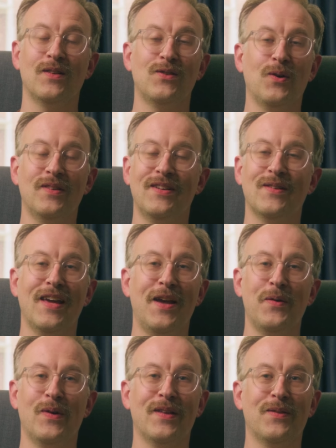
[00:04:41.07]
totally okay
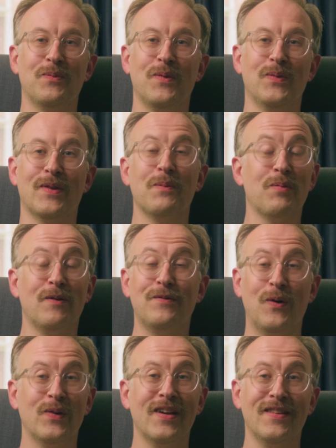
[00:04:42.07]
with
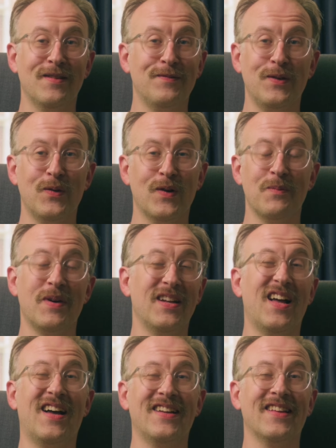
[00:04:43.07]
provoking the viewer, but
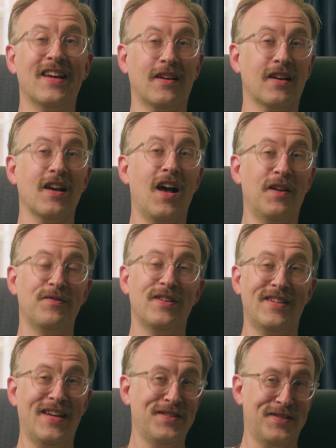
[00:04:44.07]
not in like a
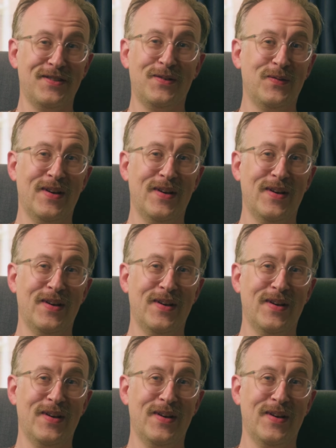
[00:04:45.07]
confrontational